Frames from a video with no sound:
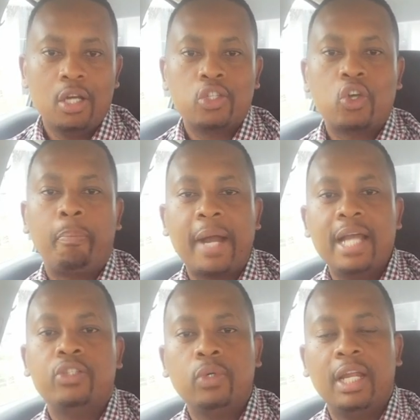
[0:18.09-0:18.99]
so
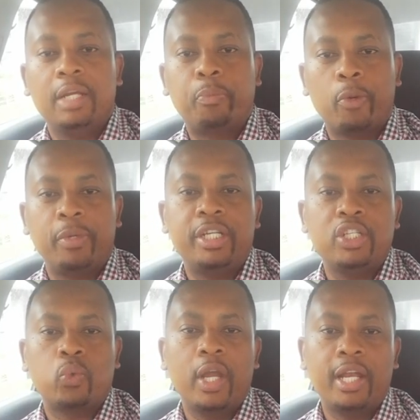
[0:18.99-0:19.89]
buy to let
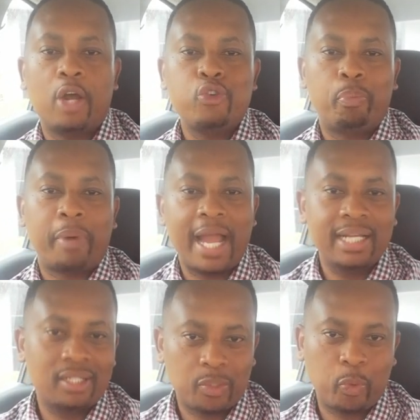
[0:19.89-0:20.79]
property is where now you're
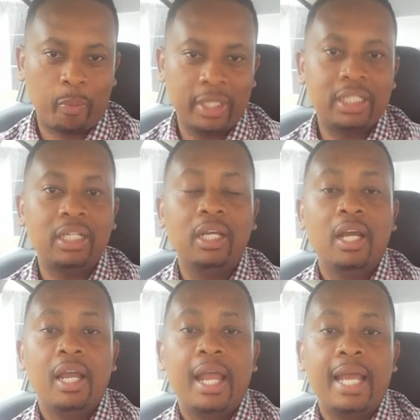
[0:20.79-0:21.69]
buying this property
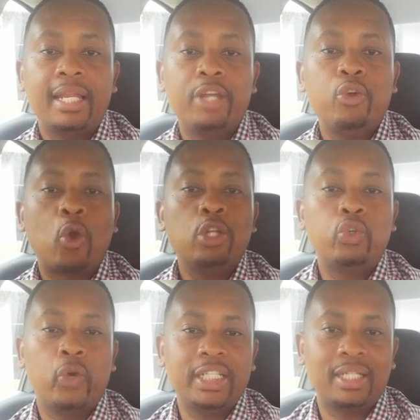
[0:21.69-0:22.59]
and then you're going
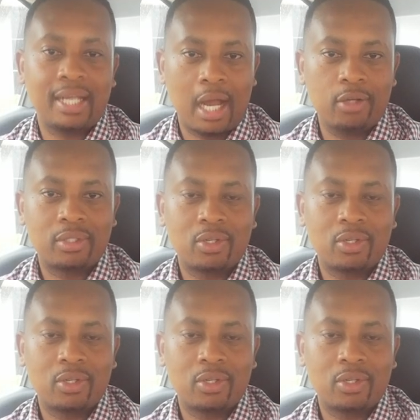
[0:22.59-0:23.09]
to rent it out.